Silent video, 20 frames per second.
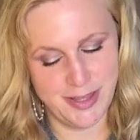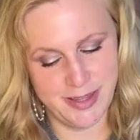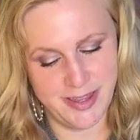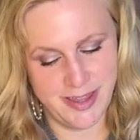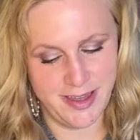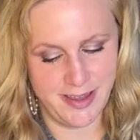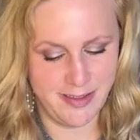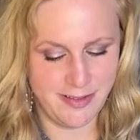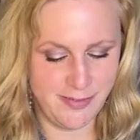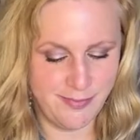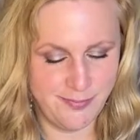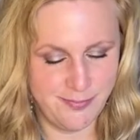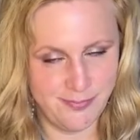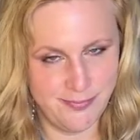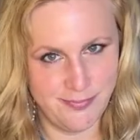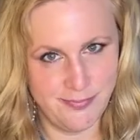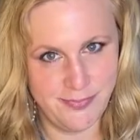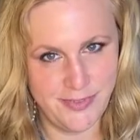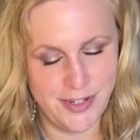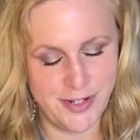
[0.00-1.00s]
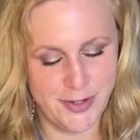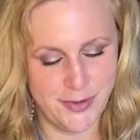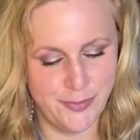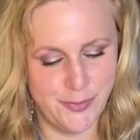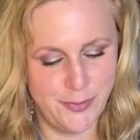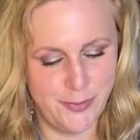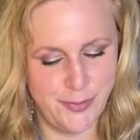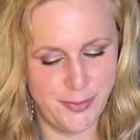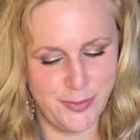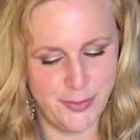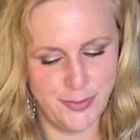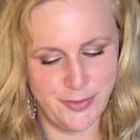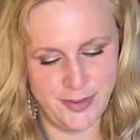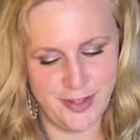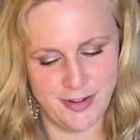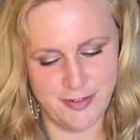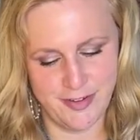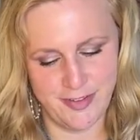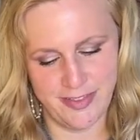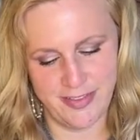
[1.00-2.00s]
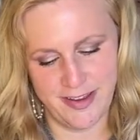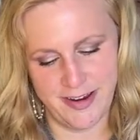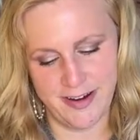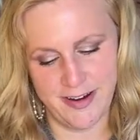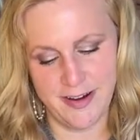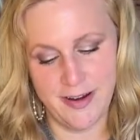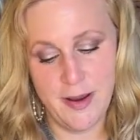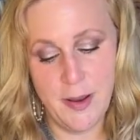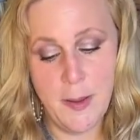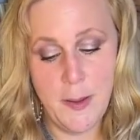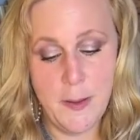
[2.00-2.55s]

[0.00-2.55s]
like, you know, who knows, here and there.